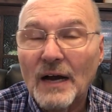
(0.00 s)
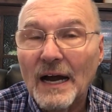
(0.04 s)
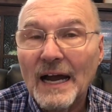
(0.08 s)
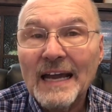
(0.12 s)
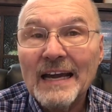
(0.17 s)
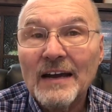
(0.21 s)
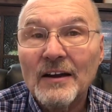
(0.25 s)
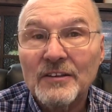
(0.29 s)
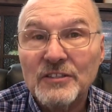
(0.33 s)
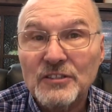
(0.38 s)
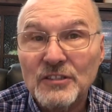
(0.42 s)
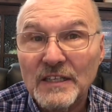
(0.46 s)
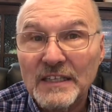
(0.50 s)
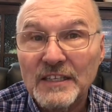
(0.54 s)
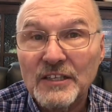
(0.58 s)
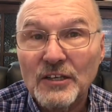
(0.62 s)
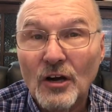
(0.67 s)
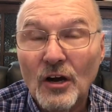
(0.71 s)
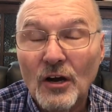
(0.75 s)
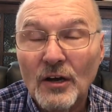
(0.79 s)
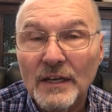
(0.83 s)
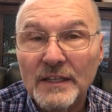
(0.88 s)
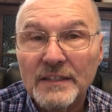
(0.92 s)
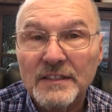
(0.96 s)
I actually
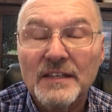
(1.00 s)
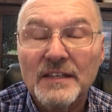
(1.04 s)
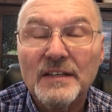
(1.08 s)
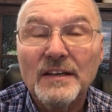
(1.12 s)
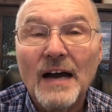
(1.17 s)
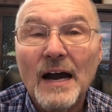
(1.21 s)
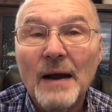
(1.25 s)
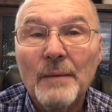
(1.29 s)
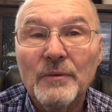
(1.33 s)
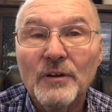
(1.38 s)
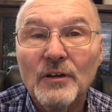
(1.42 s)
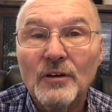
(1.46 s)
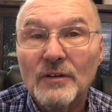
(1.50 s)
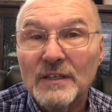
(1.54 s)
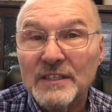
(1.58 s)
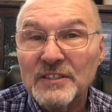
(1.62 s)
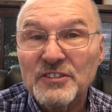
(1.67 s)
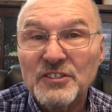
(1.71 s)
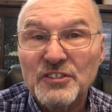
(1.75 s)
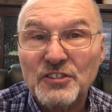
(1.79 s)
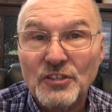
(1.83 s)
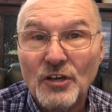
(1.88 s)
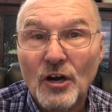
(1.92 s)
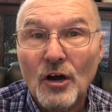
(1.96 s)
call nominal
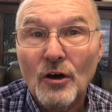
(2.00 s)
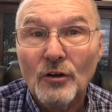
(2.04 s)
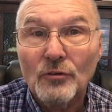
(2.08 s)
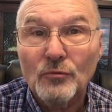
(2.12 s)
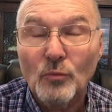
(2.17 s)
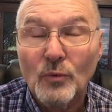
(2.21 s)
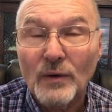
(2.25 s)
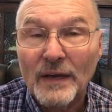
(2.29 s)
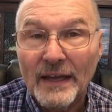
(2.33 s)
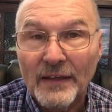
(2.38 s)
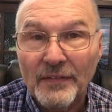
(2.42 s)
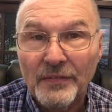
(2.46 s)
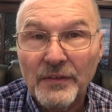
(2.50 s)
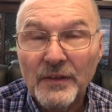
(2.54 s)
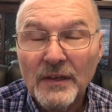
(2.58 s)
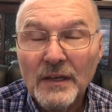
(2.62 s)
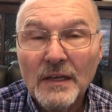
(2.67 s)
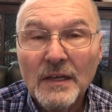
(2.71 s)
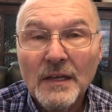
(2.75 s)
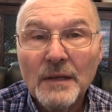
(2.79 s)
installed width,